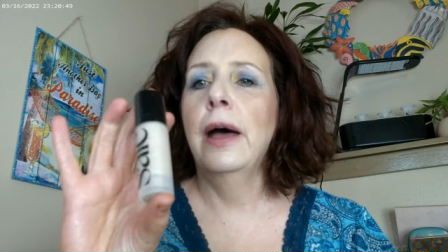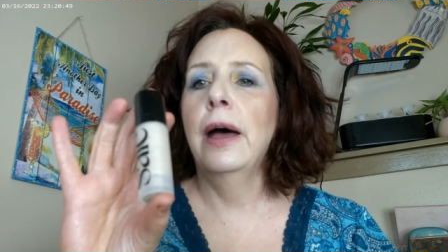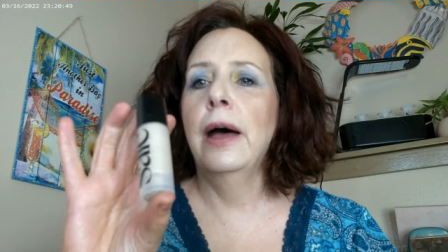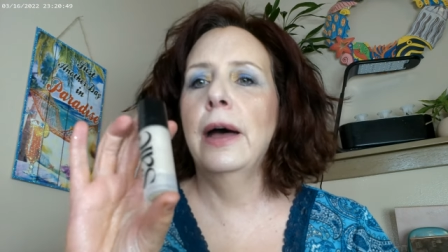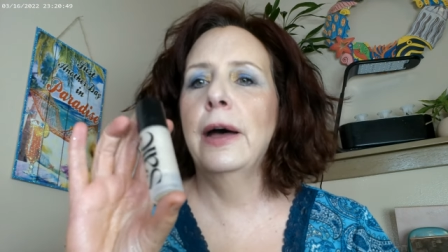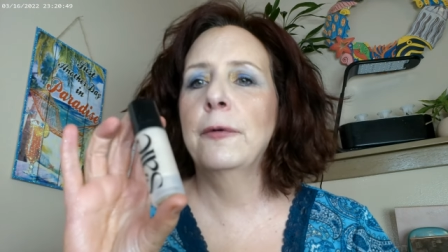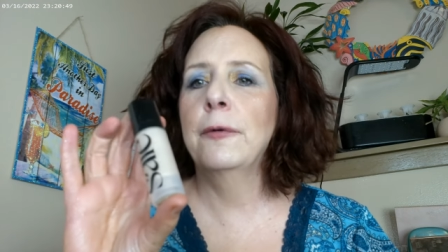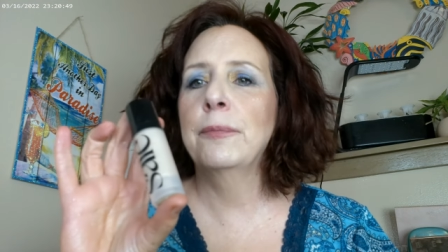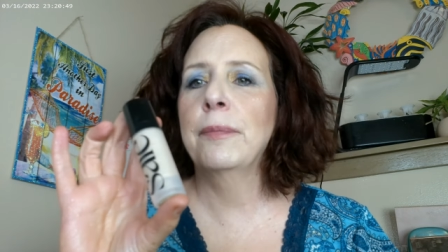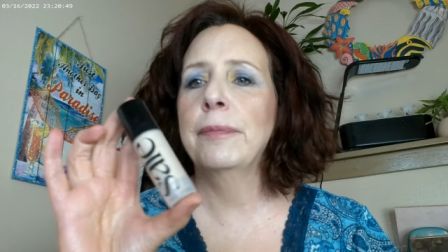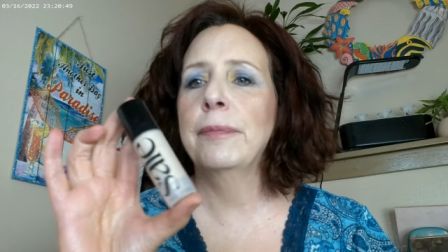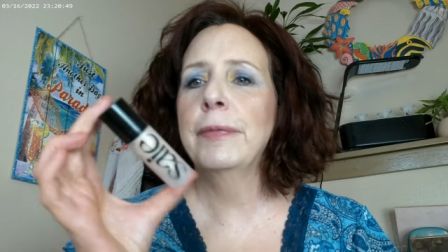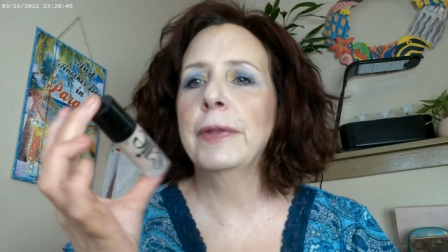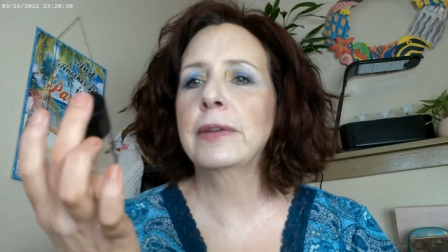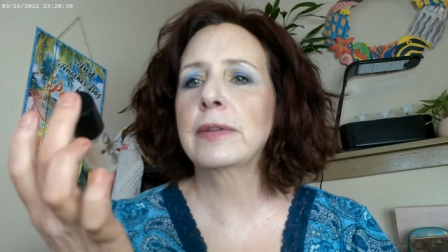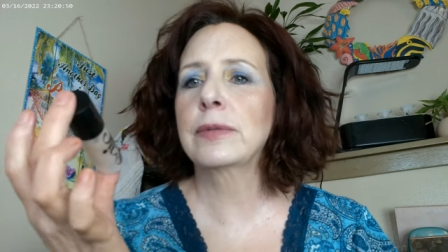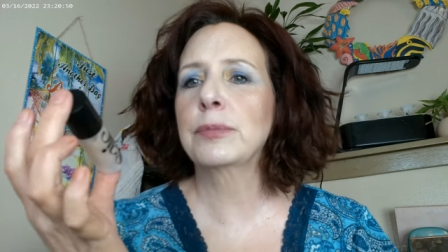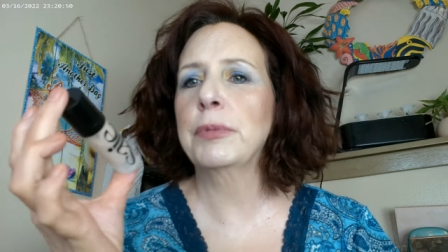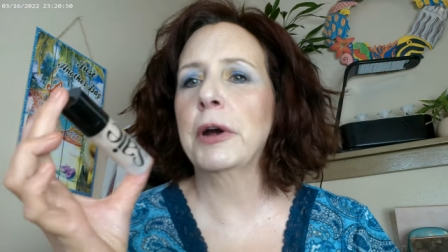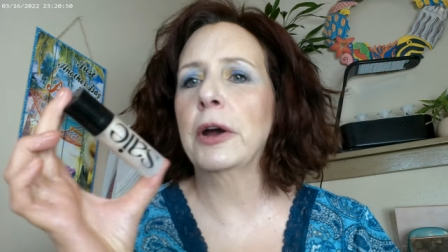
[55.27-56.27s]
um,
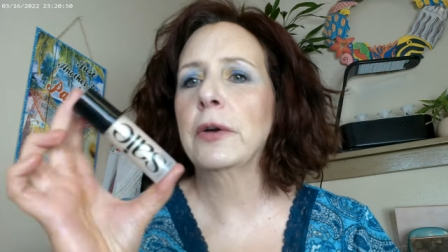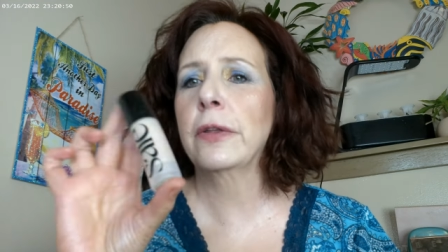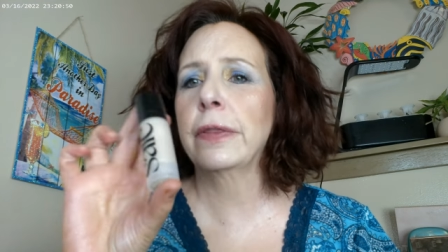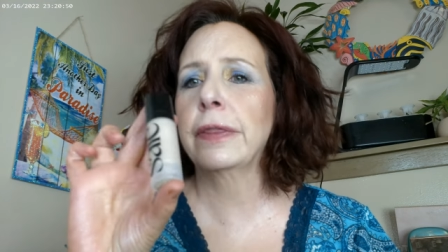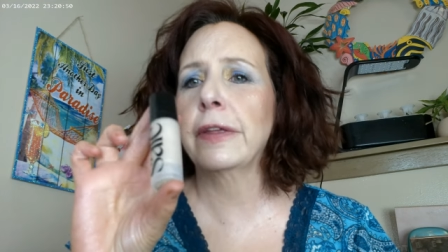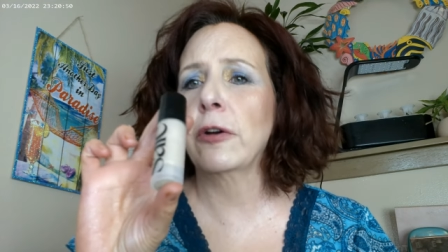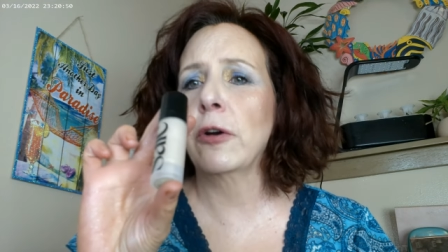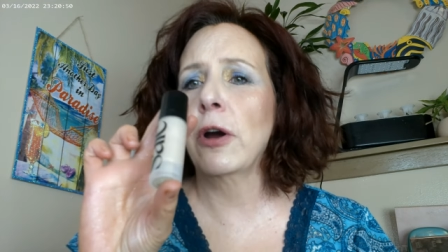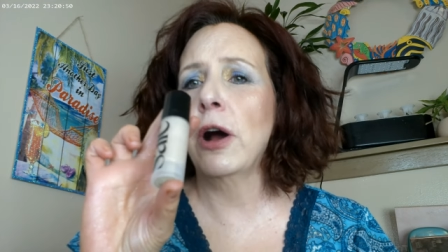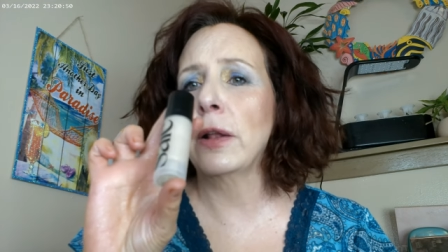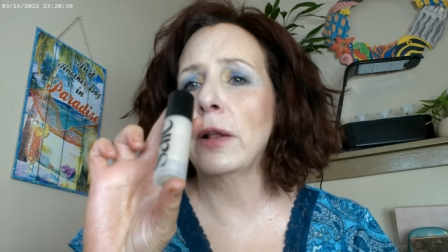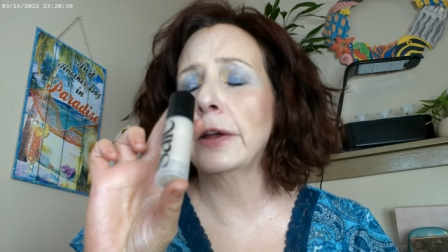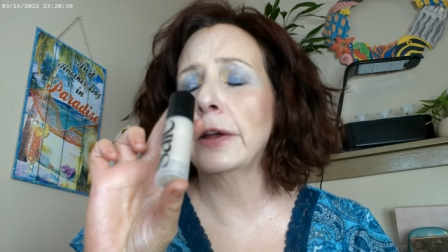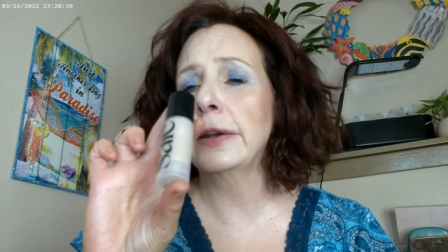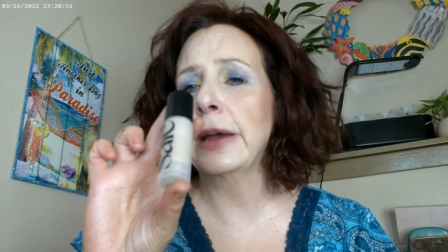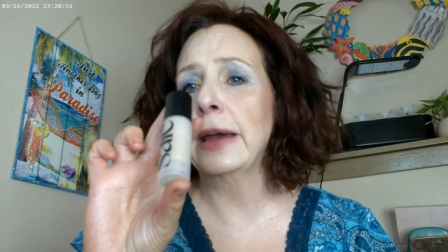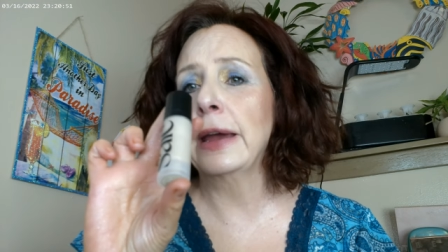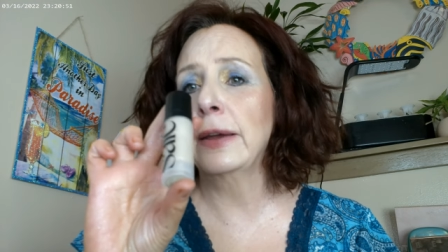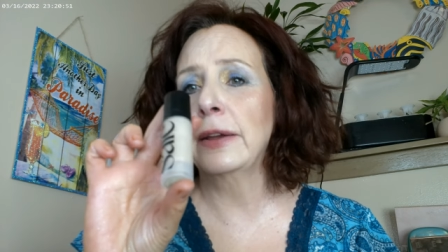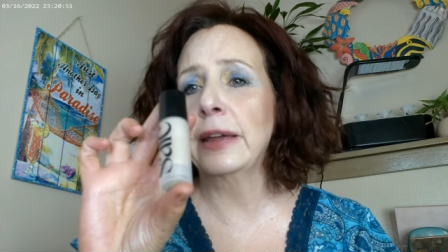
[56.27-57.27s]
it's part of their
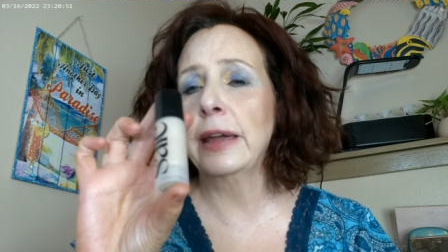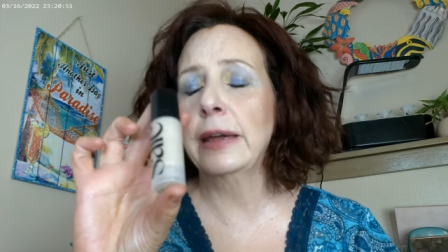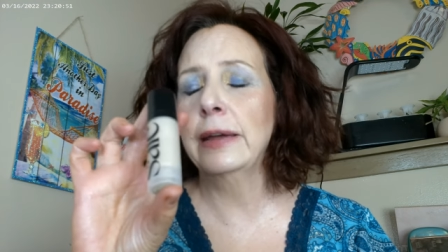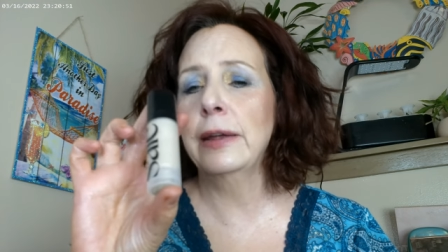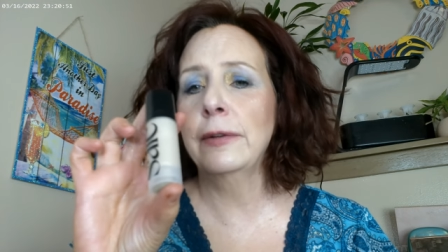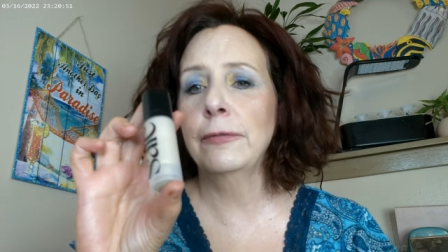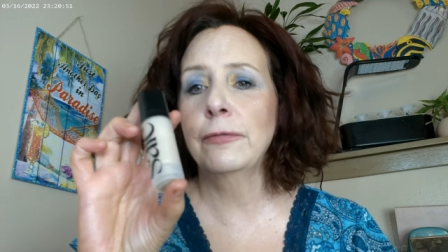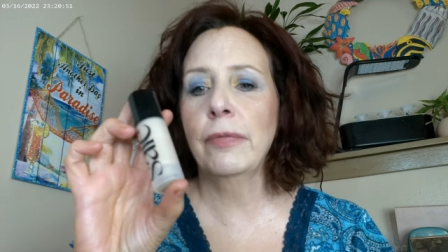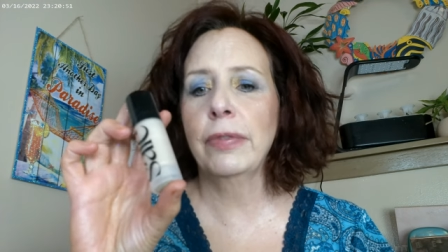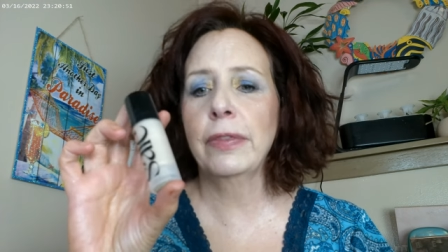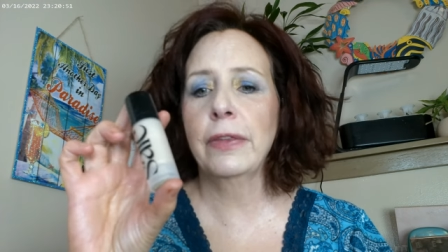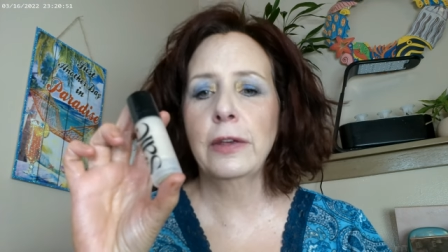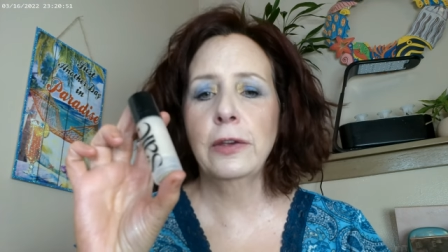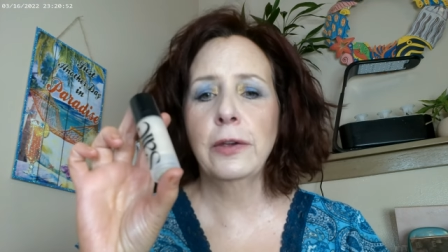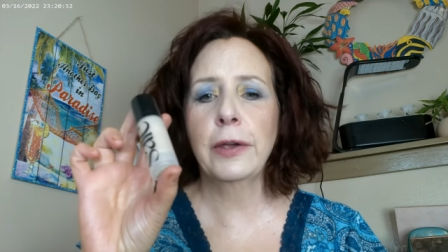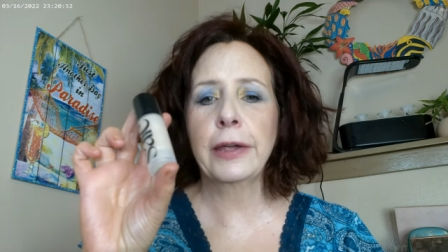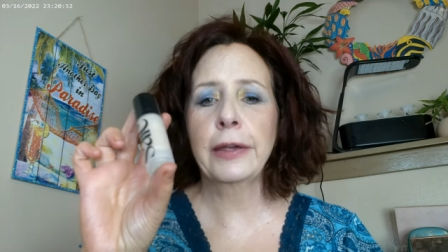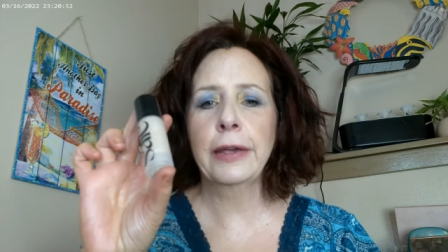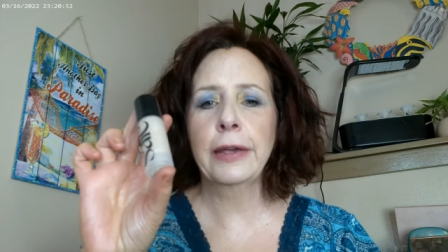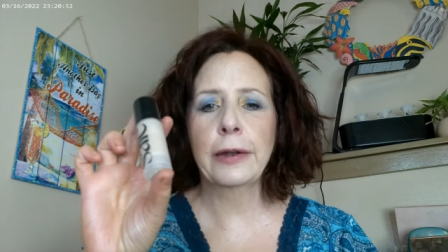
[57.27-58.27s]
holiday kit that
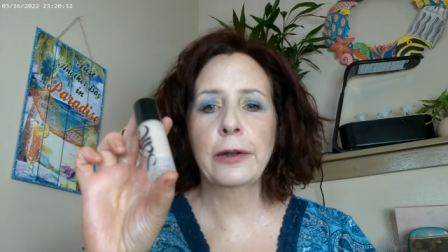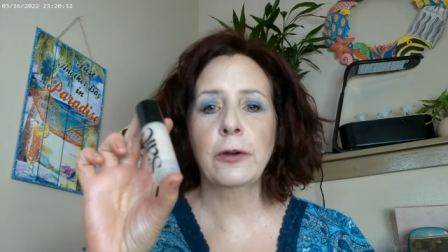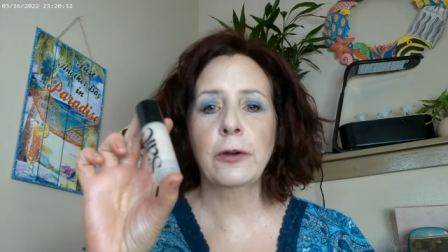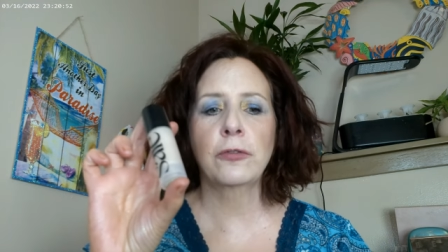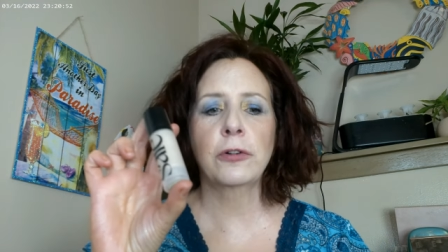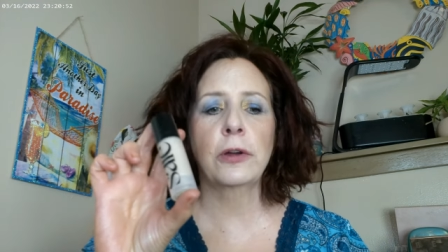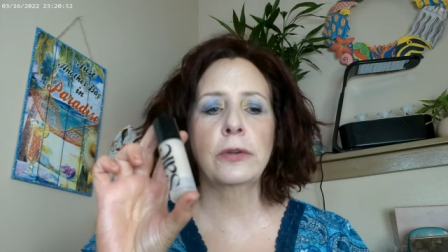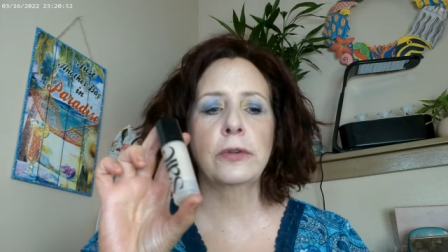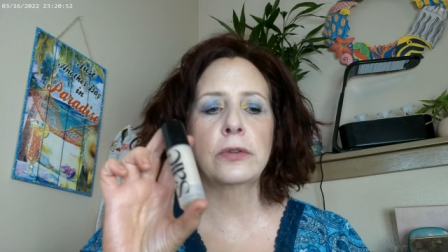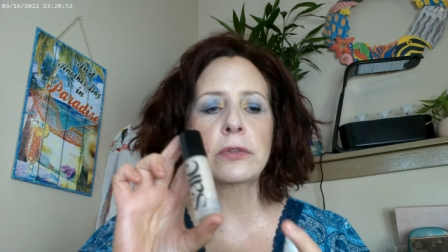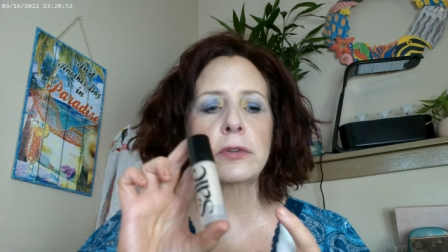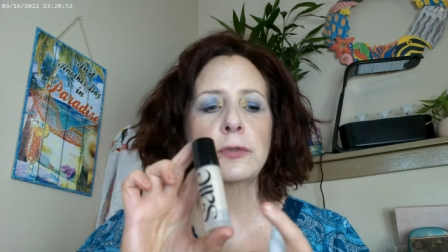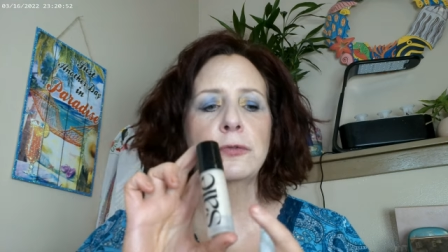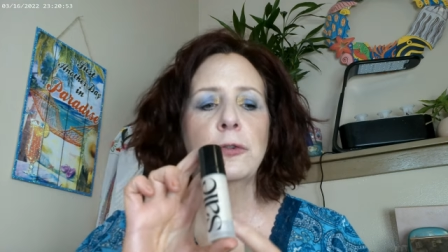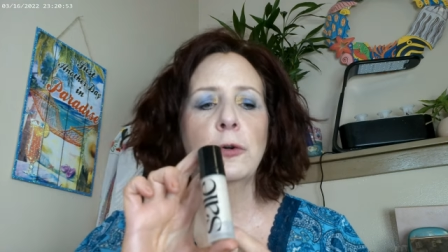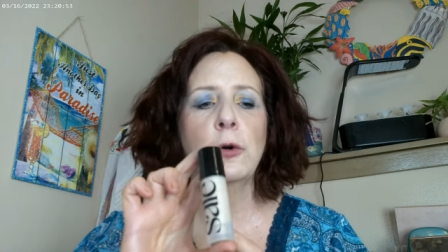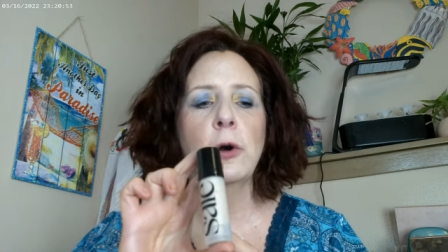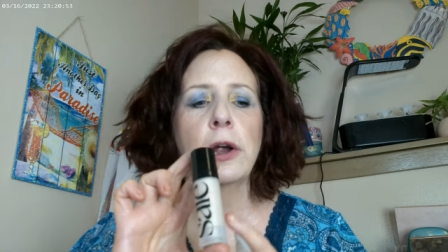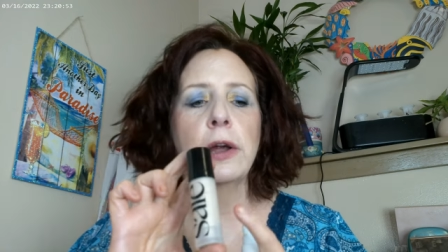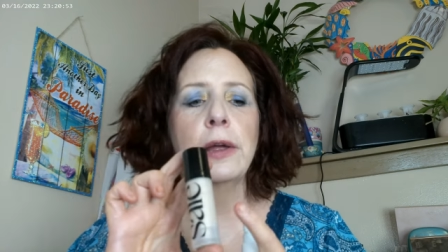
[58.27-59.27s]
you can get over at
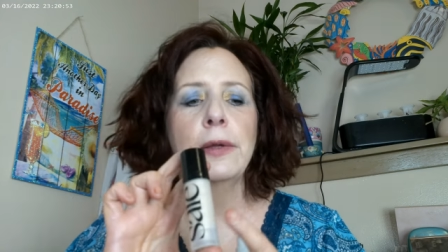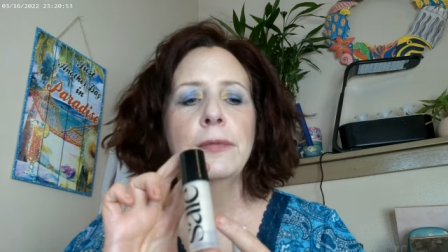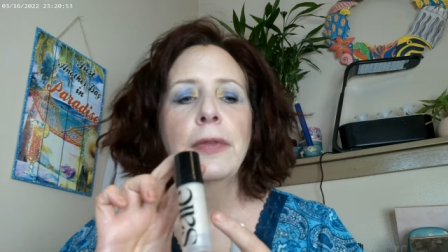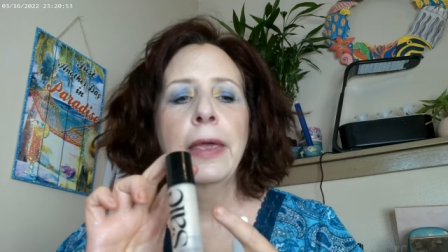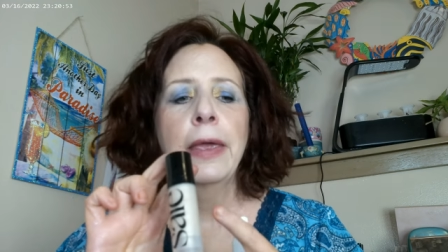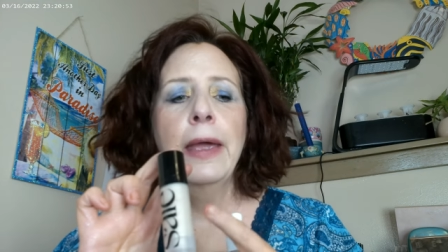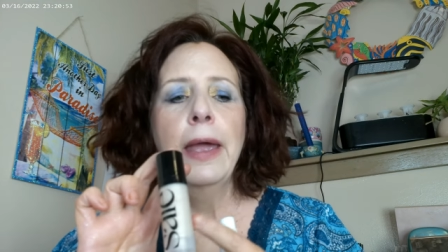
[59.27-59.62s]
Sephora.